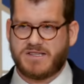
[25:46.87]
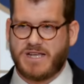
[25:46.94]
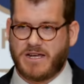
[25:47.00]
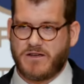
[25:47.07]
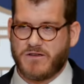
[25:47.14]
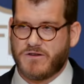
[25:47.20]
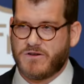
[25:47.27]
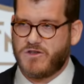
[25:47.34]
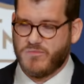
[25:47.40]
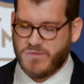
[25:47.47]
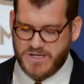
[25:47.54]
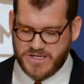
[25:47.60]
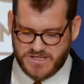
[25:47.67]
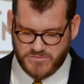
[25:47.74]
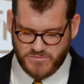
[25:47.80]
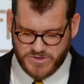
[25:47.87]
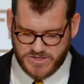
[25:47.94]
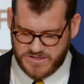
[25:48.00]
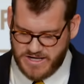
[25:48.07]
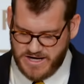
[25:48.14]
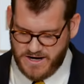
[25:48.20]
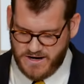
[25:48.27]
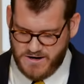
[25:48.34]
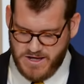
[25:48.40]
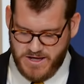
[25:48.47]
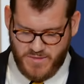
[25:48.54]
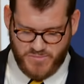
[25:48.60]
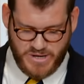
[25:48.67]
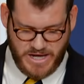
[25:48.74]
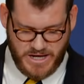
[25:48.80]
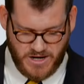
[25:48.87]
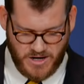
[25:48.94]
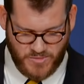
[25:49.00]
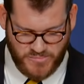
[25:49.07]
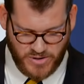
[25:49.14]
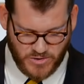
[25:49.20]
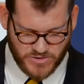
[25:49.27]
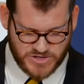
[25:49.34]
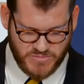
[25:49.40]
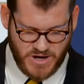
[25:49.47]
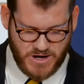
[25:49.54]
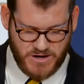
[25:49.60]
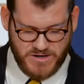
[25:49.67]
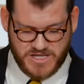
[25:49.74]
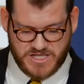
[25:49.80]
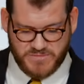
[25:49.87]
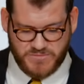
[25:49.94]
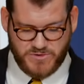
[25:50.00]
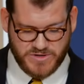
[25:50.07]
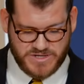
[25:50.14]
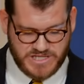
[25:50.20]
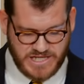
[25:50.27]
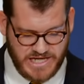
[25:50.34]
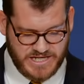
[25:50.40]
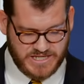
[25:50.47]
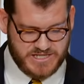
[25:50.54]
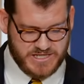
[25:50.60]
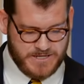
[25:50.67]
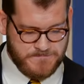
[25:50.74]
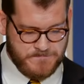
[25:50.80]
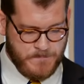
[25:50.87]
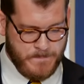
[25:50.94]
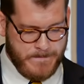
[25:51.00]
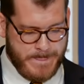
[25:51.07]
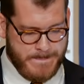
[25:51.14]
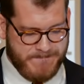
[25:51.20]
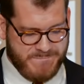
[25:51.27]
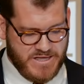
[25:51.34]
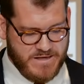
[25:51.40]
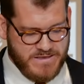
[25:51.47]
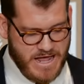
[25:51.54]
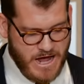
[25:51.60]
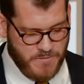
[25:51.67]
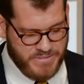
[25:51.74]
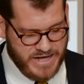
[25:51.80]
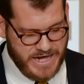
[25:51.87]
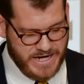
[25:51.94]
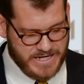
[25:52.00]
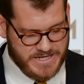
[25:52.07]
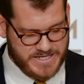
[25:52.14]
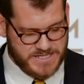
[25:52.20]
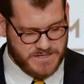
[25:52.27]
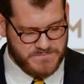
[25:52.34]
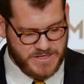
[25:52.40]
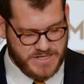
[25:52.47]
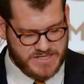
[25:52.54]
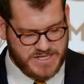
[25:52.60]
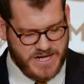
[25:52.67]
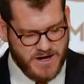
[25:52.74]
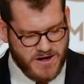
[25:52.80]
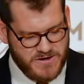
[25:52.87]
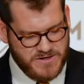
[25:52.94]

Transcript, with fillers: Secular humanism was there, or postmodernism critiqued it, and now paganism is here.